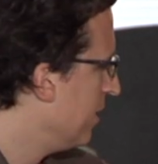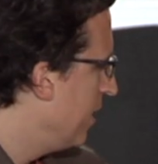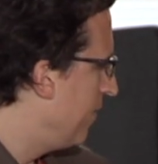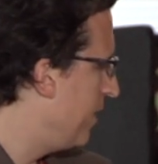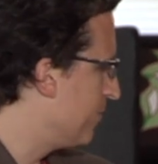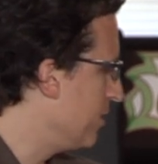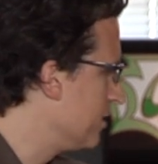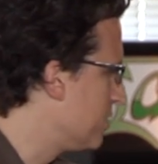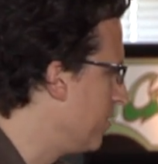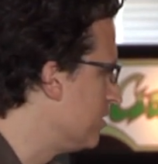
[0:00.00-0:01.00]
And that
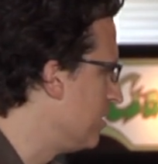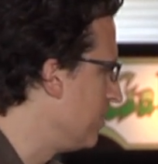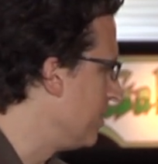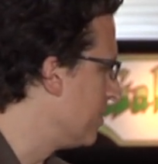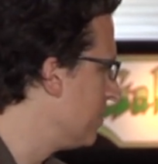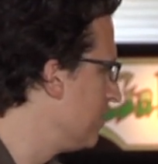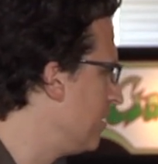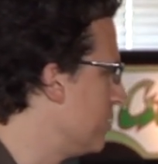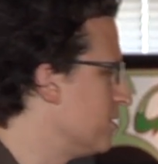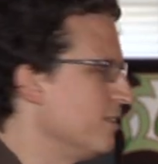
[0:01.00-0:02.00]
probably sounds like,
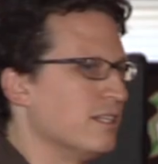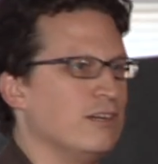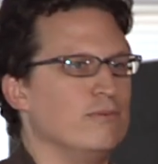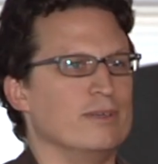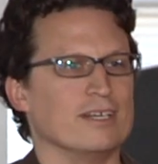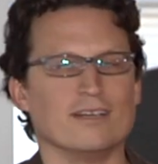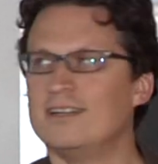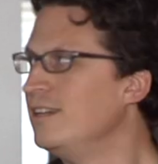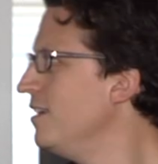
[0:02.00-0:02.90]
and somebody can help me there.